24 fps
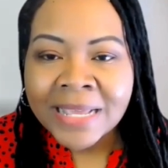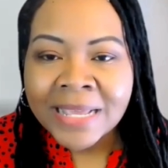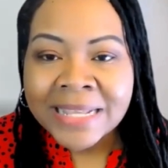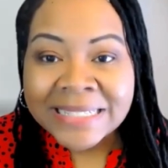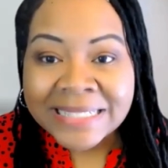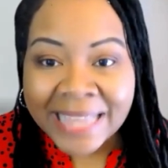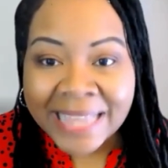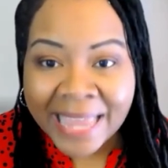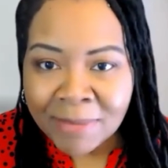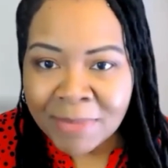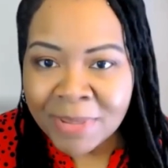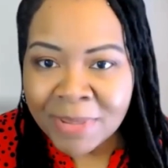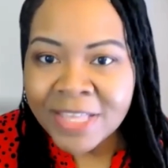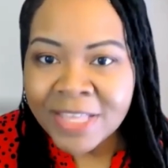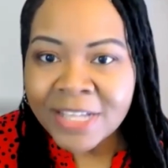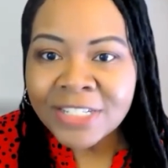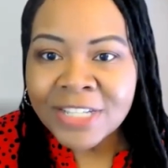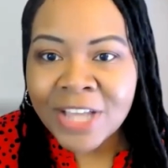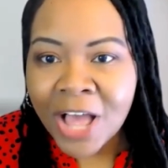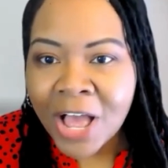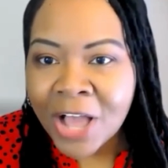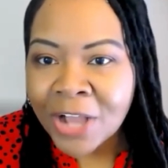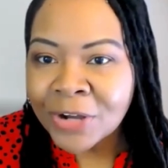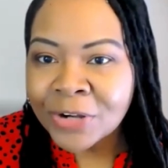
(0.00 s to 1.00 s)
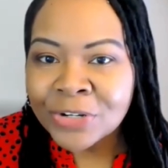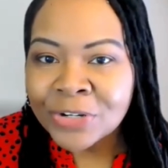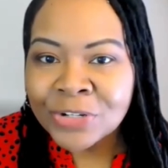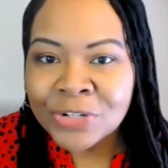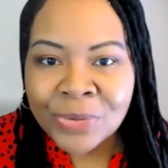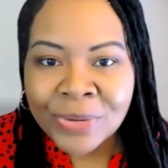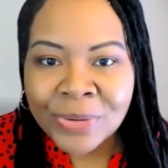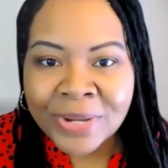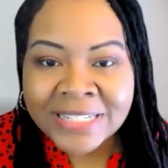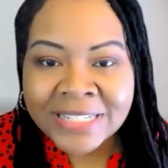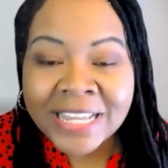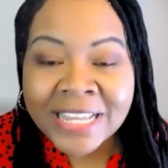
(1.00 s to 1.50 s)
Taming the talk or
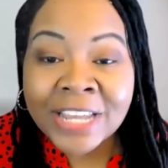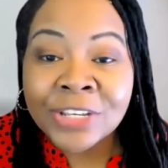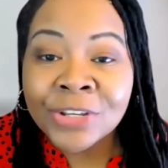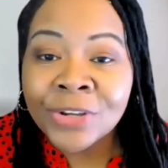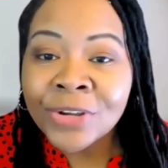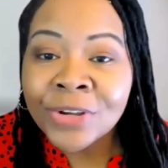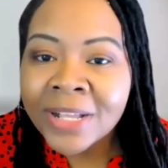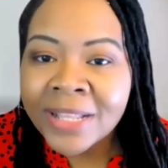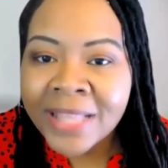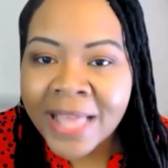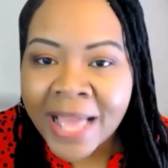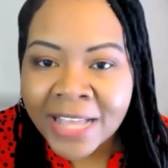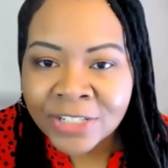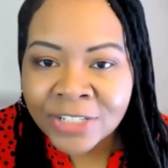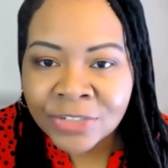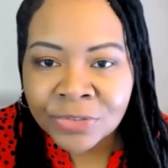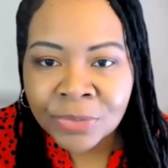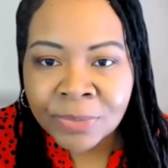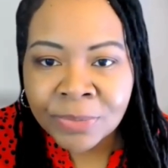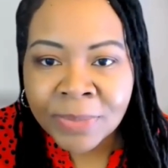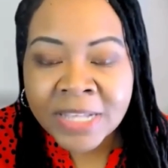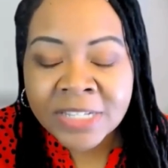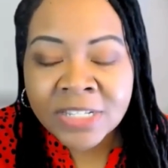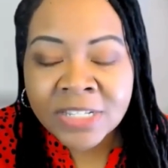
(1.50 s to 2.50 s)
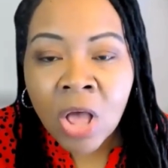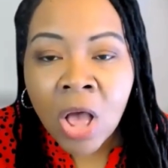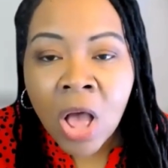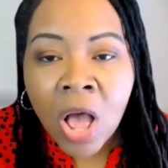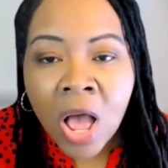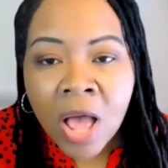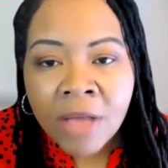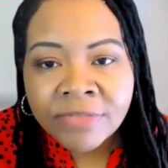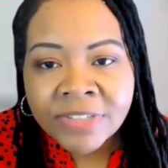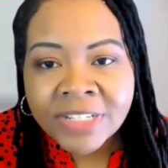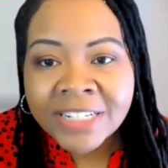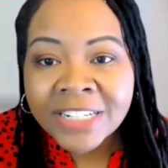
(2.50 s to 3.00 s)
noise in your classroom is
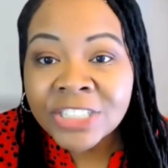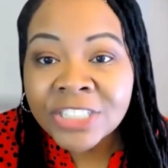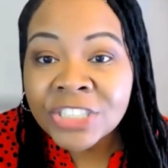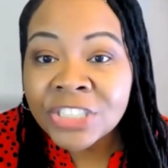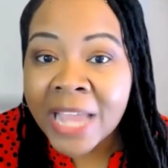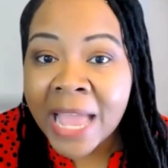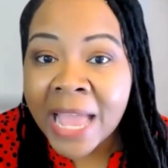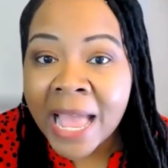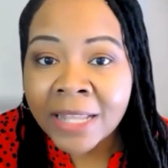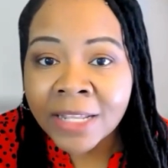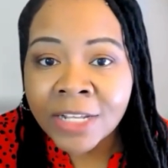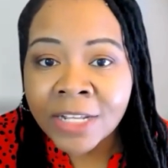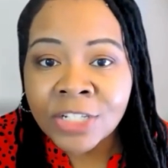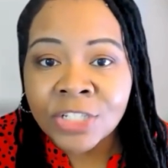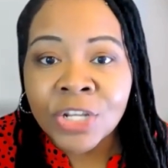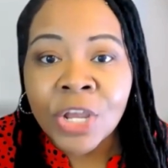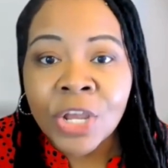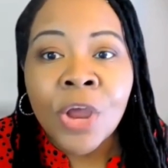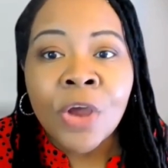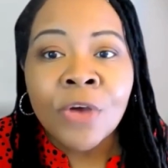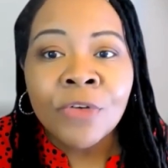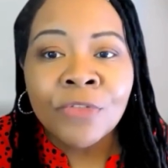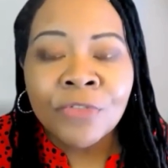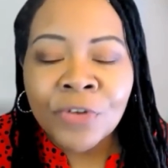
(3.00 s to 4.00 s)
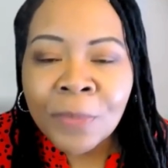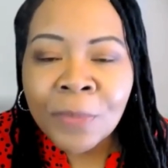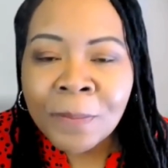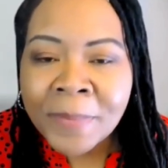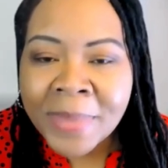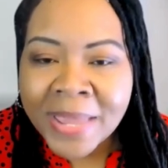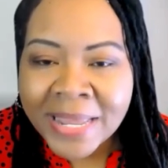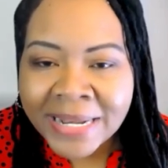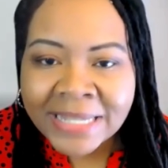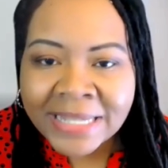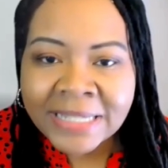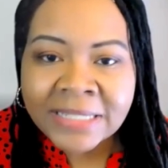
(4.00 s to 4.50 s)
often a challenge for
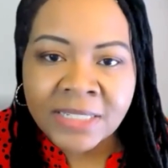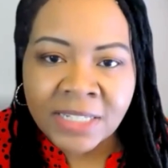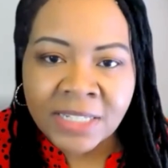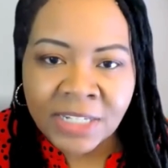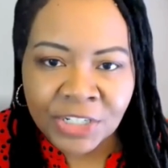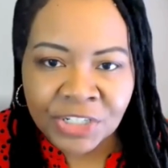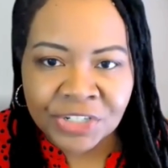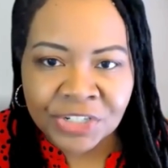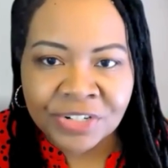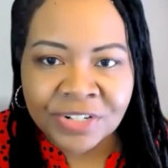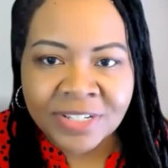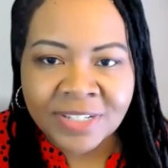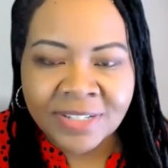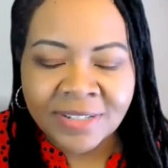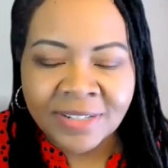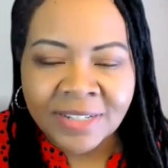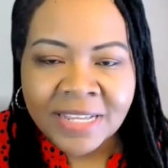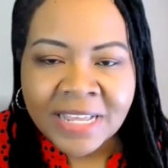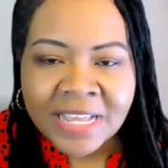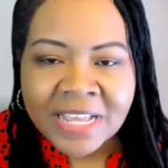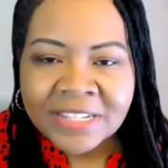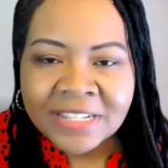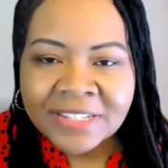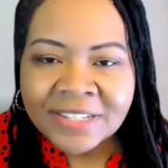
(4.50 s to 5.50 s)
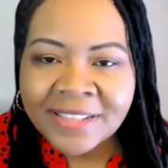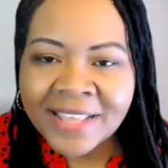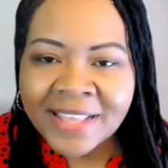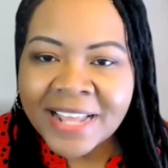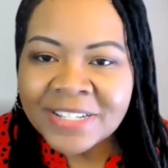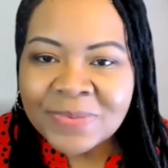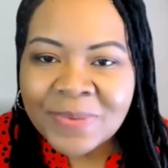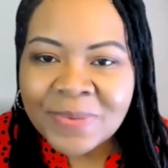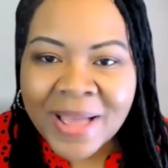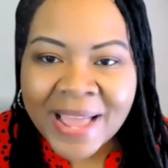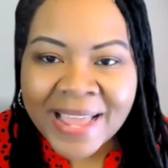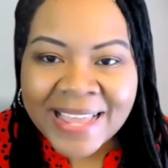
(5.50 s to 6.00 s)
many teachers. So
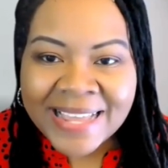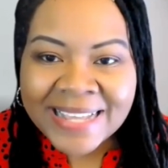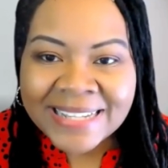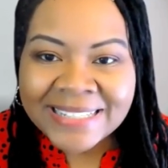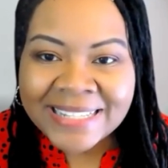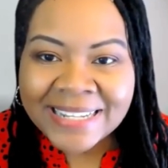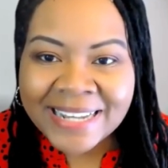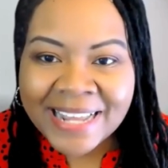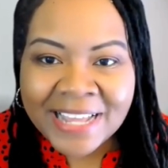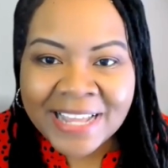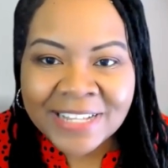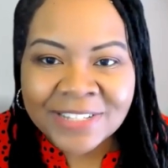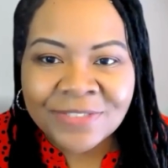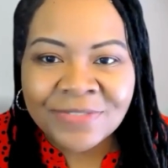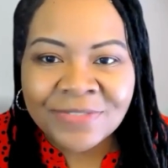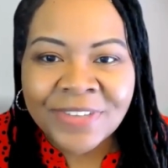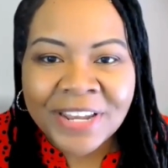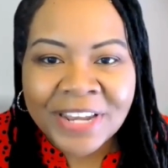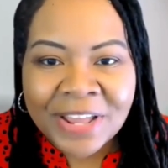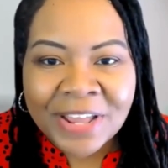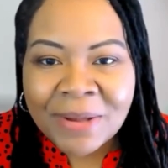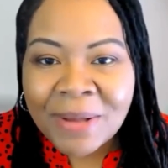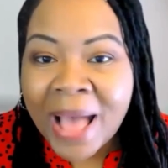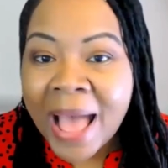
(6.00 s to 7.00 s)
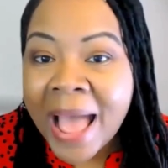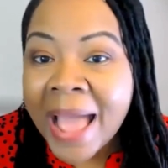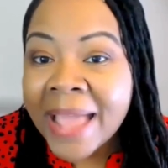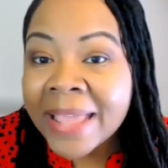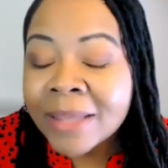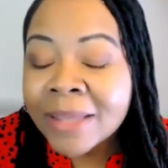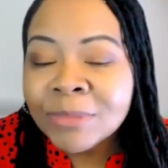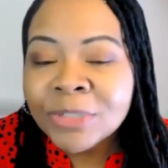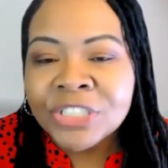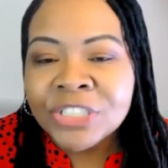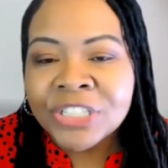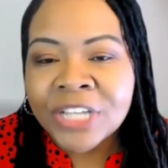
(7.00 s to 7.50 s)
that's why in today's video, I
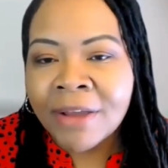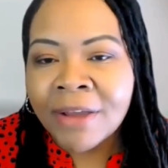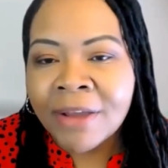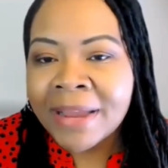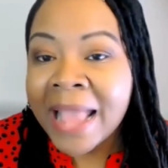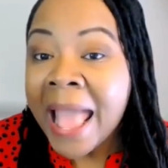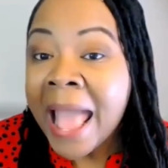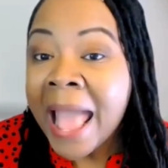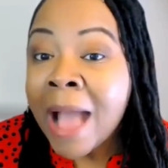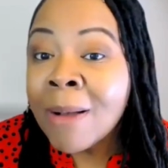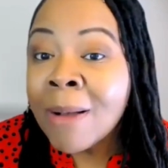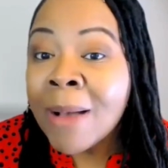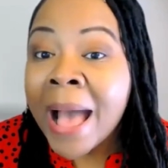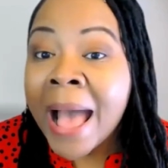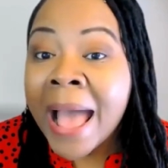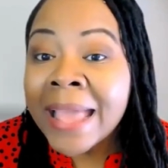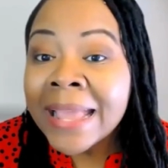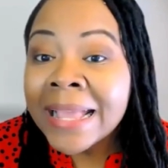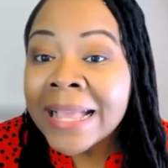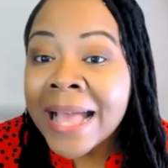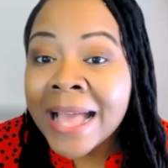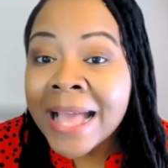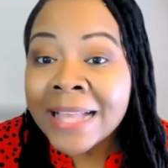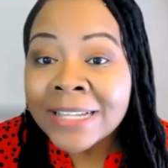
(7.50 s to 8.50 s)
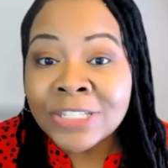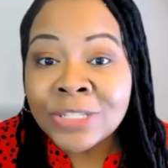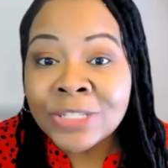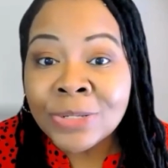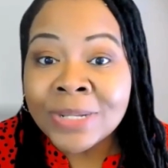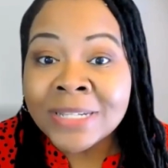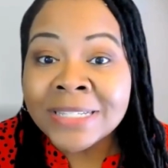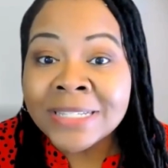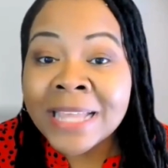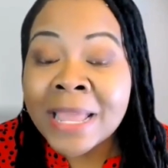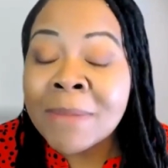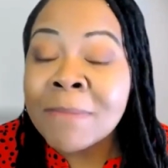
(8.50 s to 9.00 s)
am sharing how I got
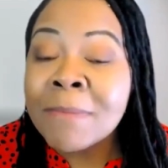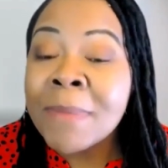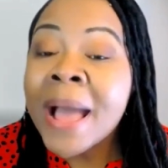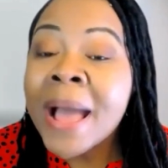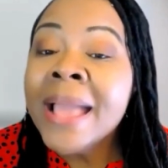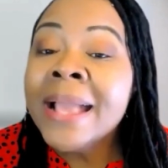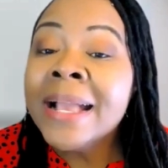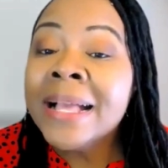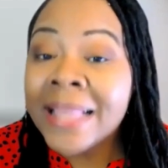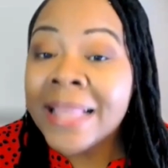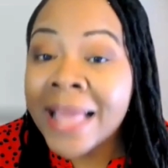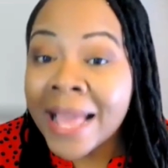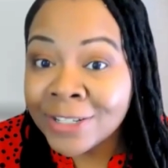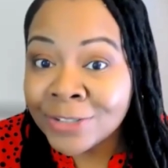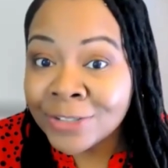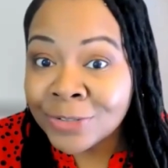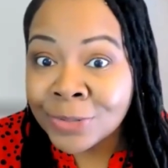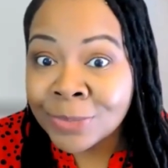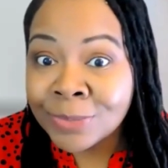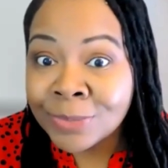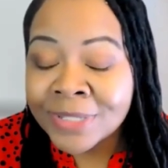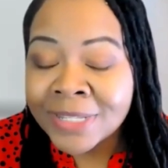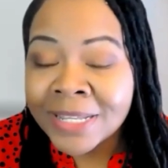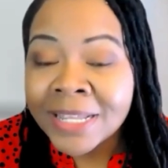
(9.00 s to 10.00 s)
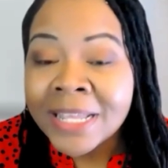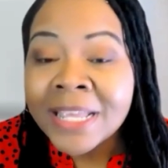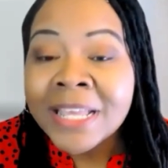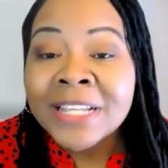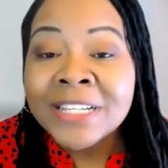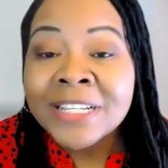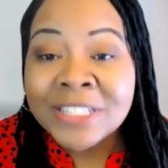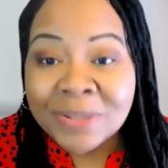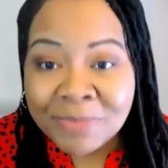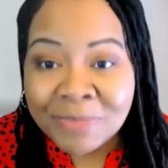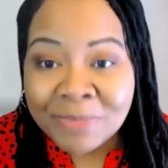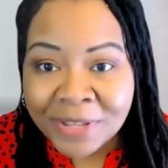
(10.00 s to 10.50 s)
students in my classrooms
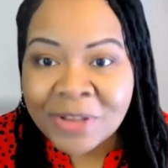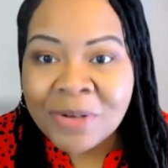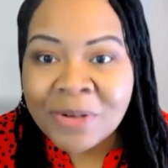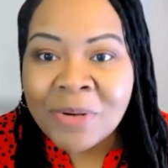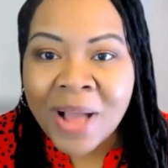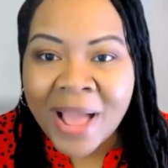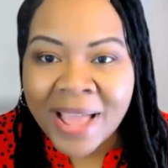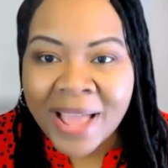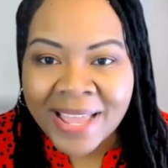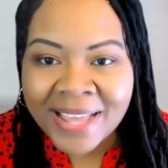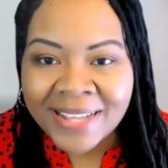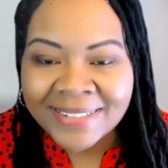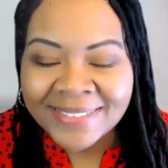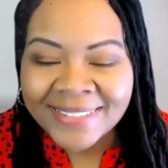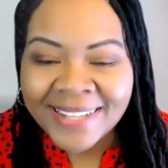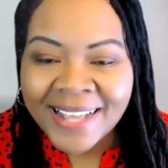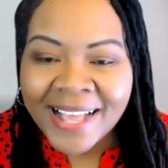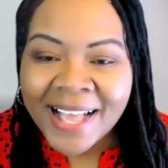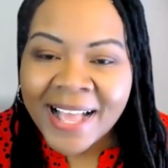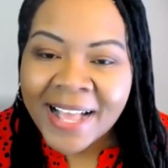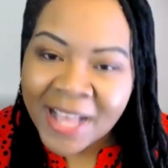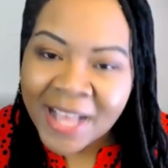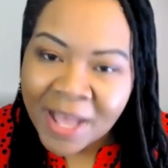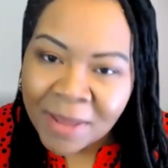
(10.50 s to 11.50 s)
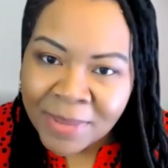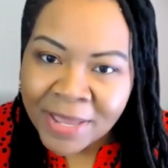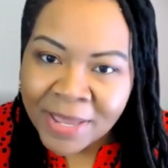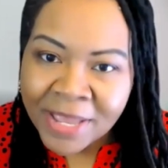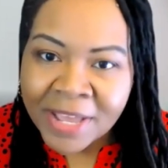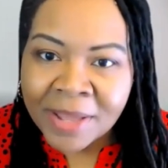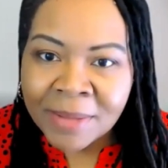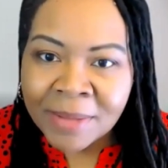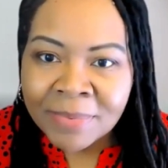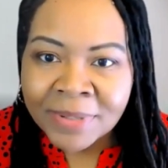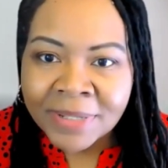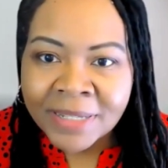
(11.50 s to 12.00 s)
to be quiet. Coming
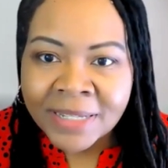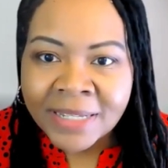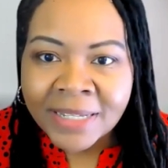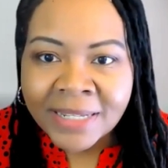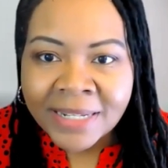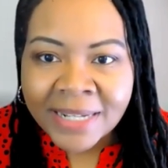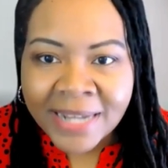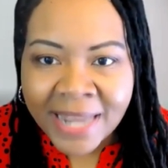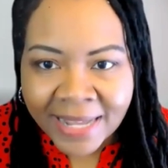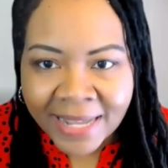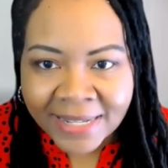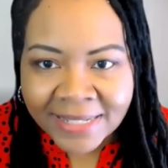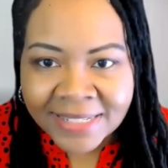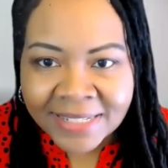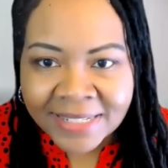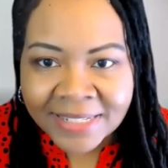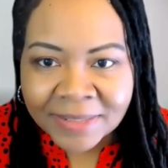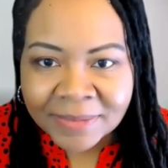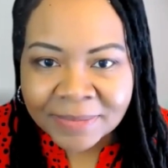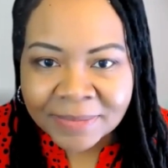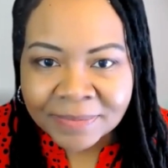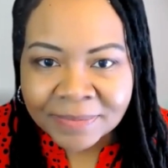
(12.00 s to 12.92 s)
up next.